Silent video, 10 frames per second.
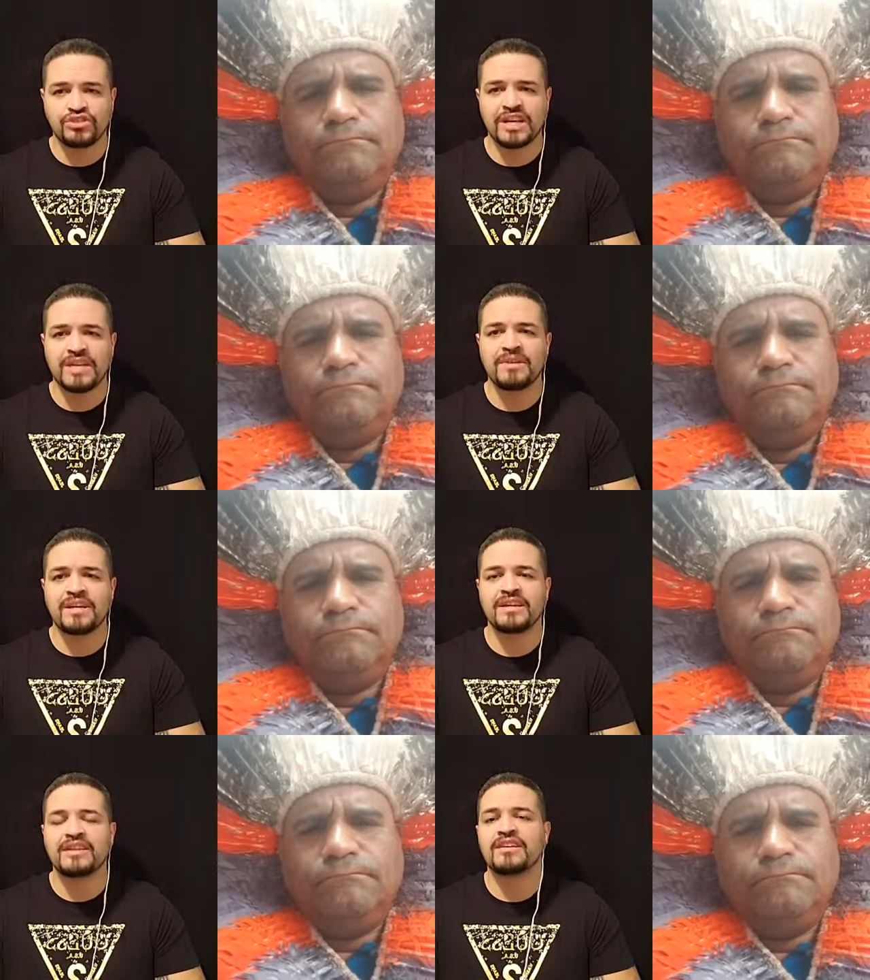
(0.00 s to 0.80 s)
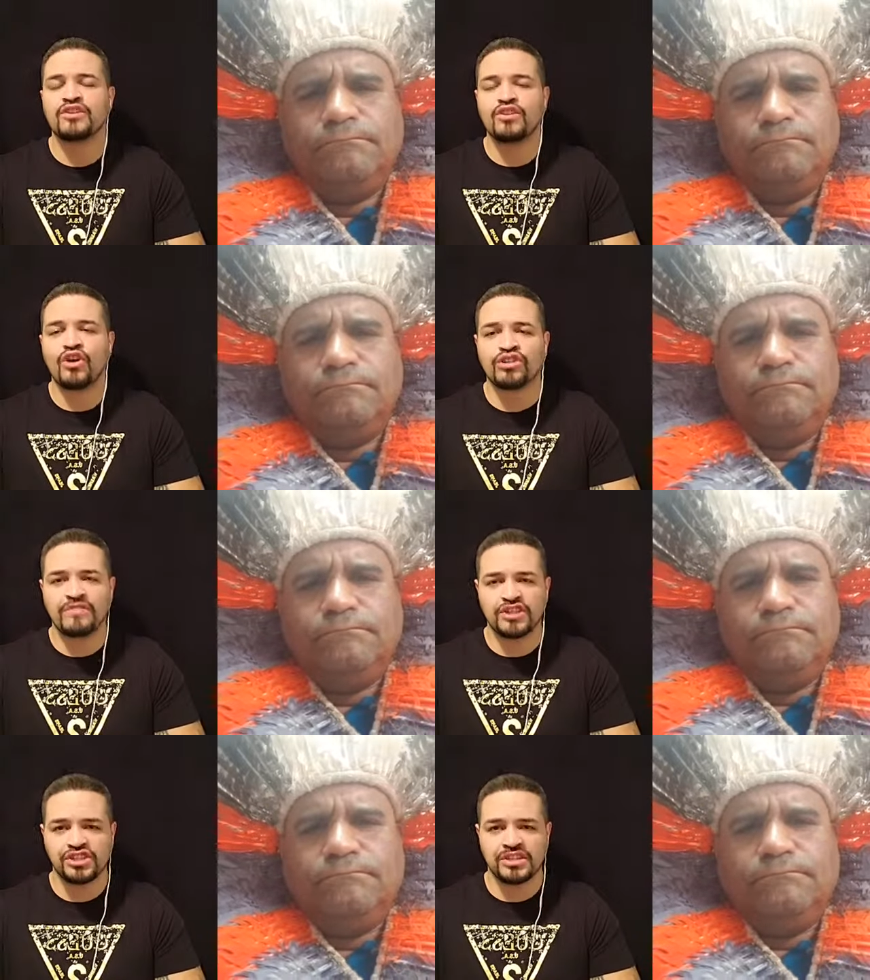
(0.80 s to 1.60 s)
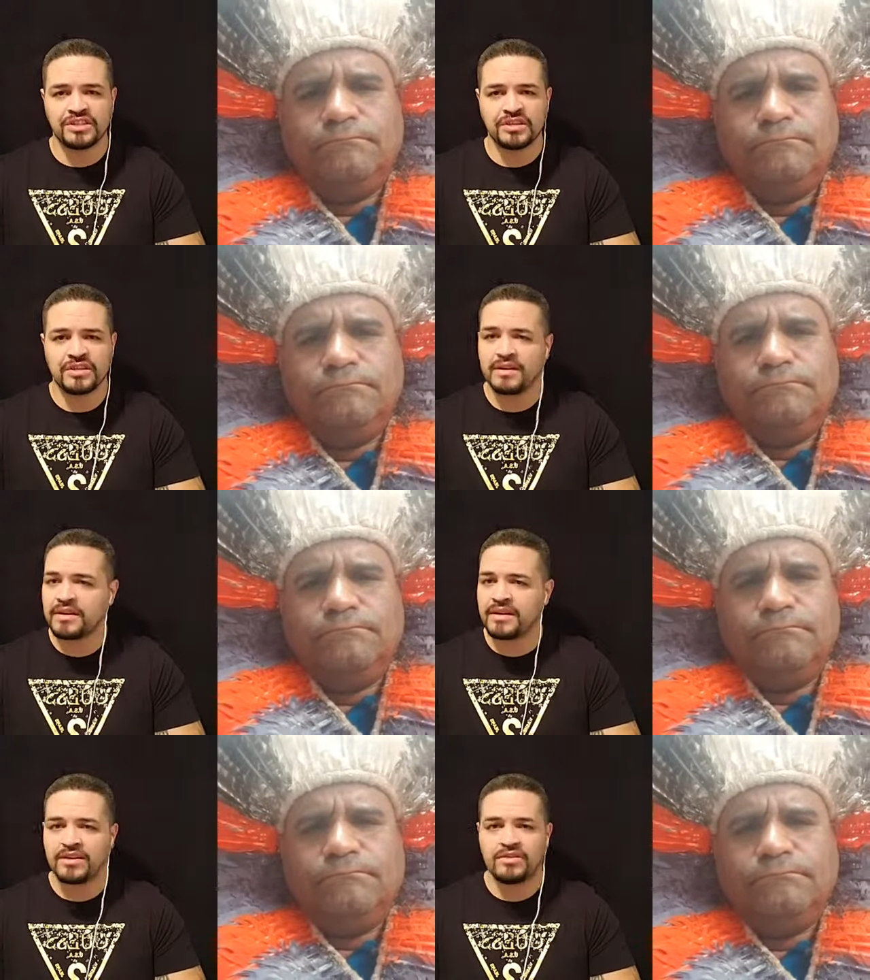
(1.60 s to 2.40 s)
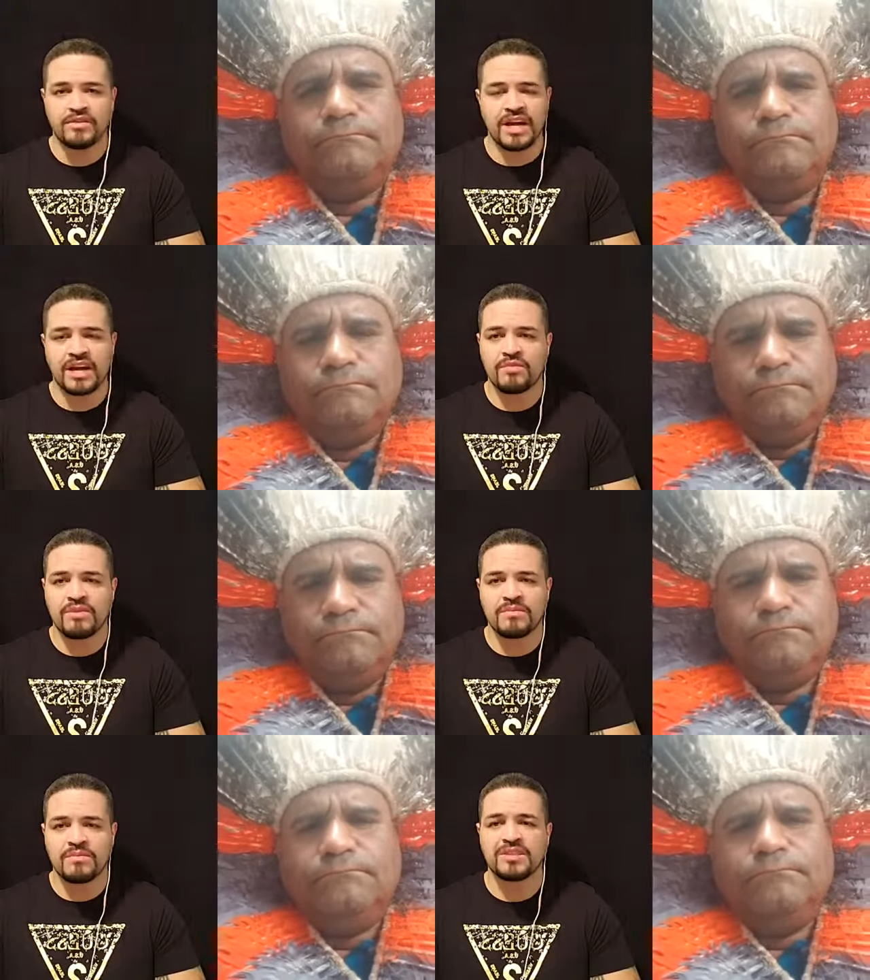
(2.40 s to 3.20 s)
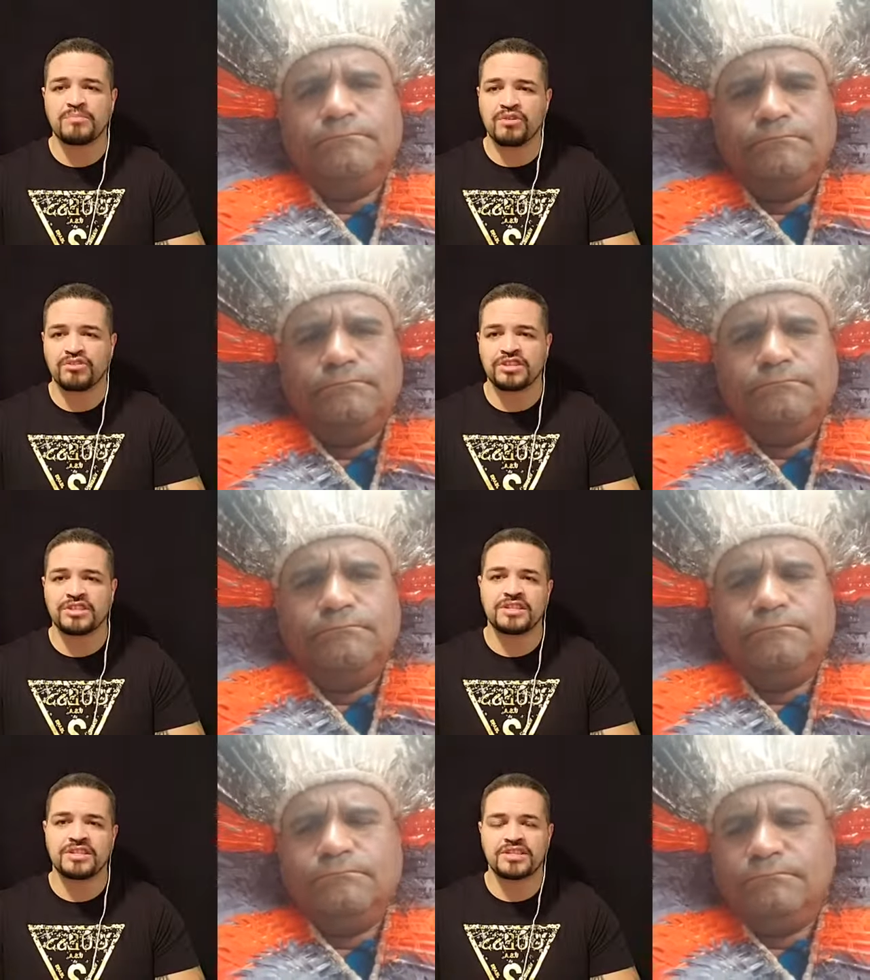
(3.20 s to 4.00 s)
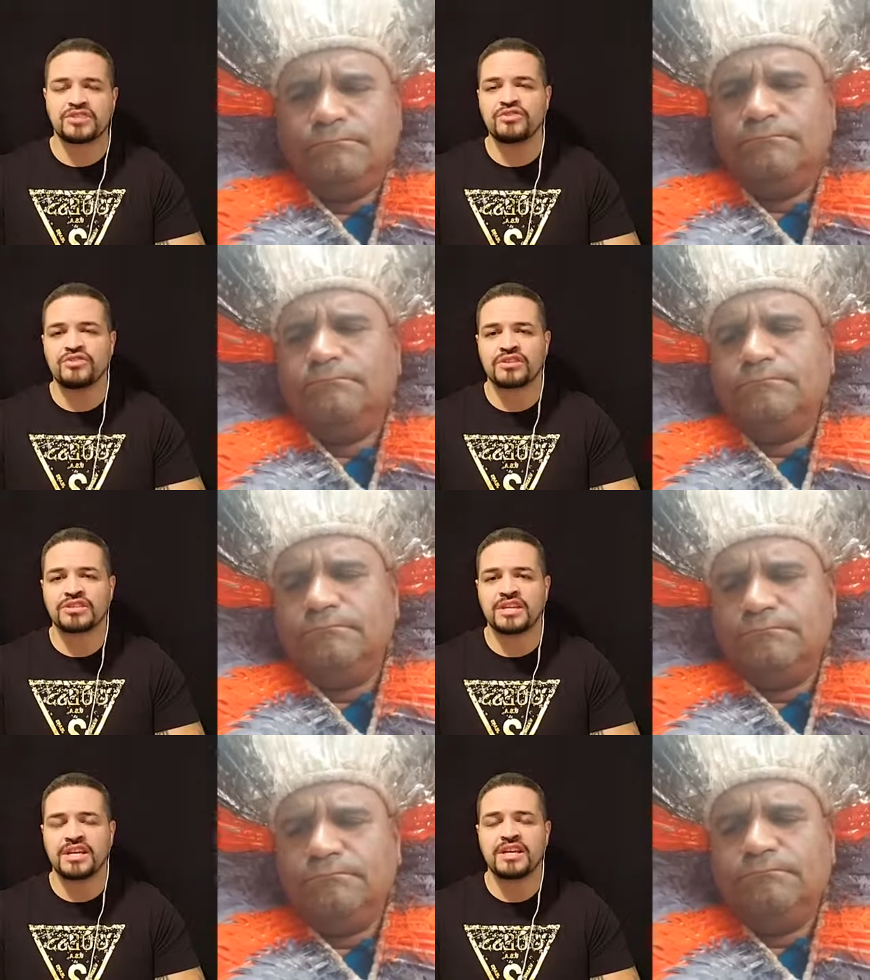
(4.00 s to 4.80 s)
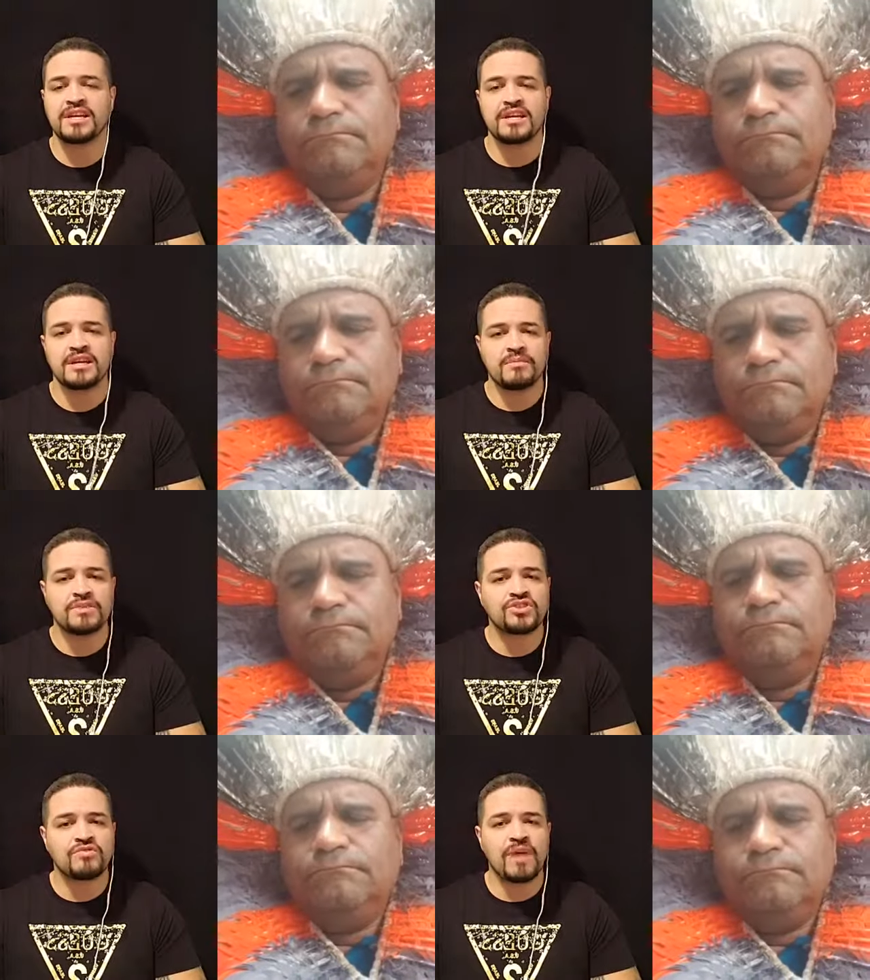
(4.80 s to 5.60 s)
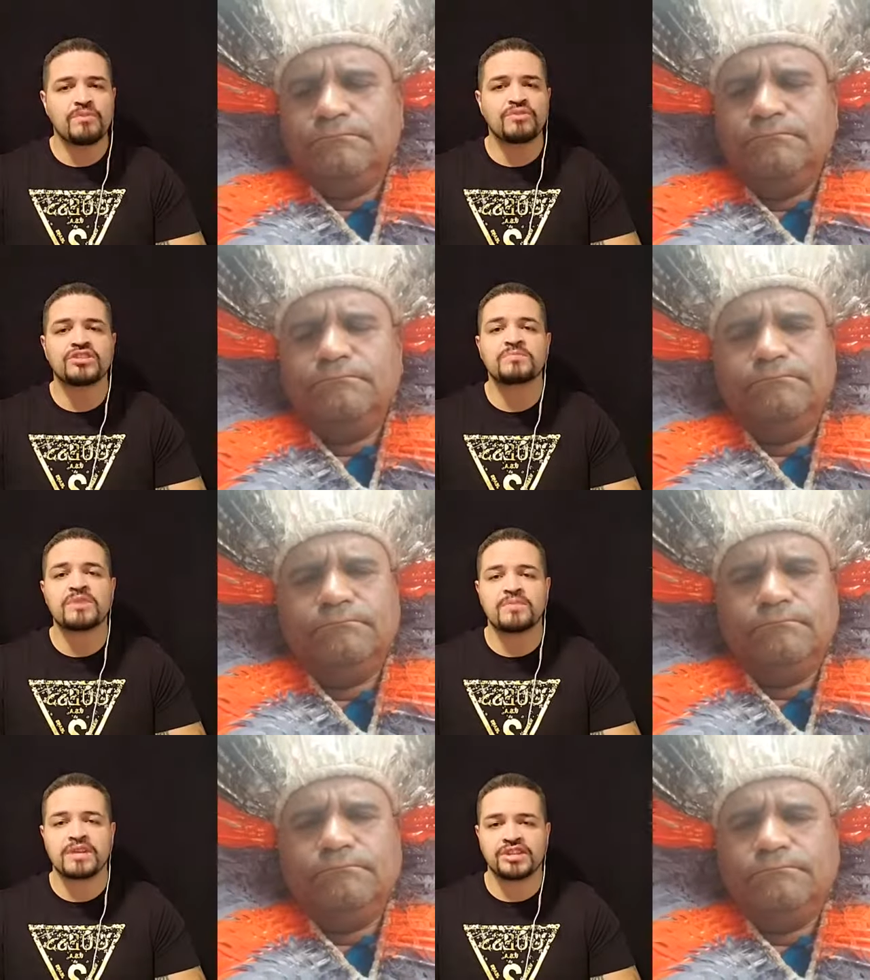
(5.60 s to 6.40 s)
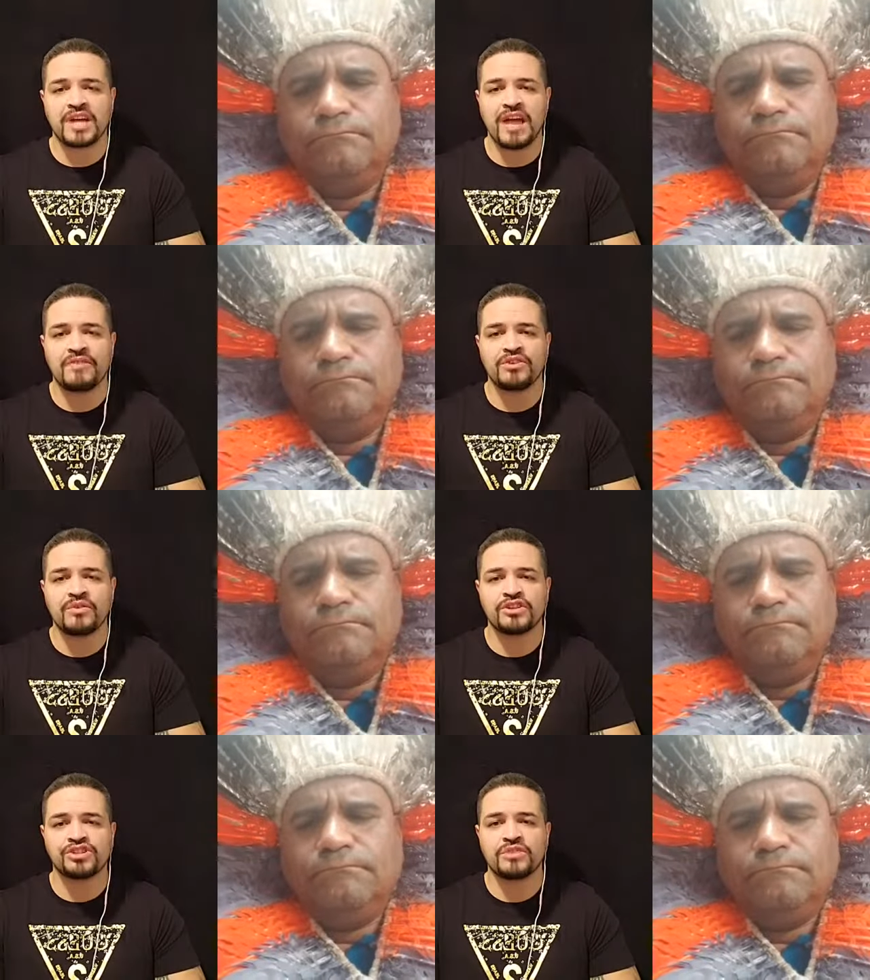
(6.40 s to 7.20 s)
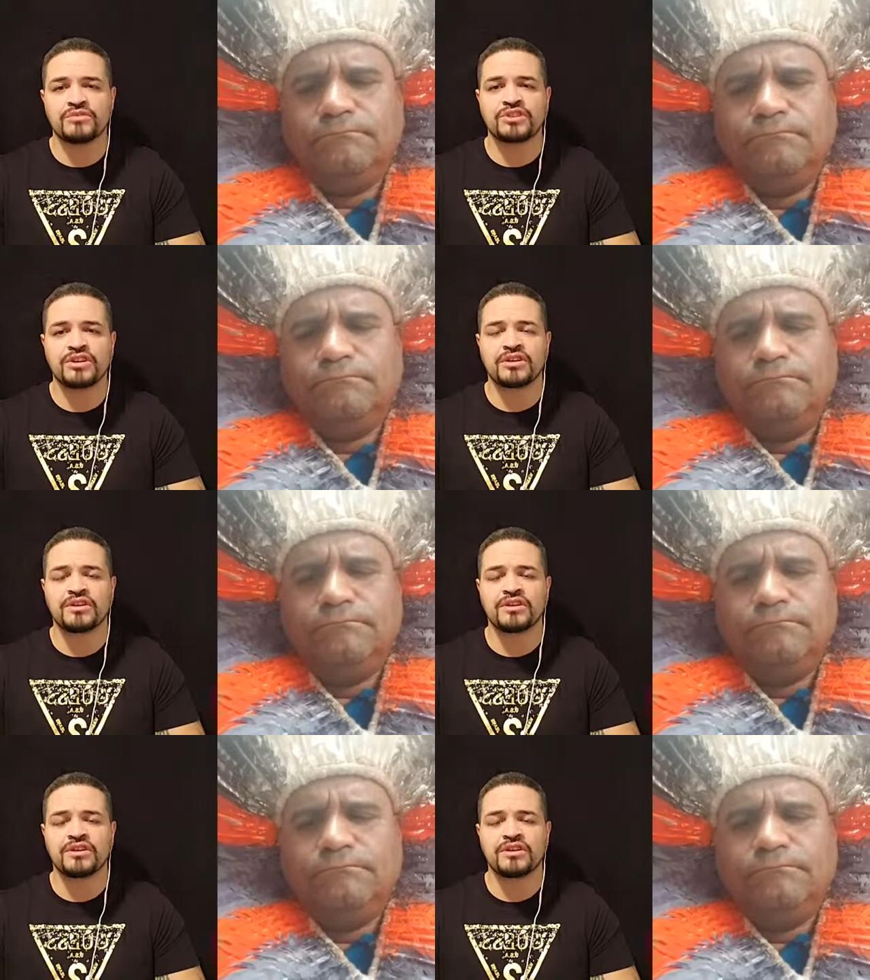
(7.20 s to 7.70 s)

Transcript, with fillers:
Speaker 1: Libre Law Division. You're not going to want to miss it. Purchase your tickets in New York City. Mr. Ramos, it's mm-hmm. been a mm-hmm. pleasure having you on the show, sir.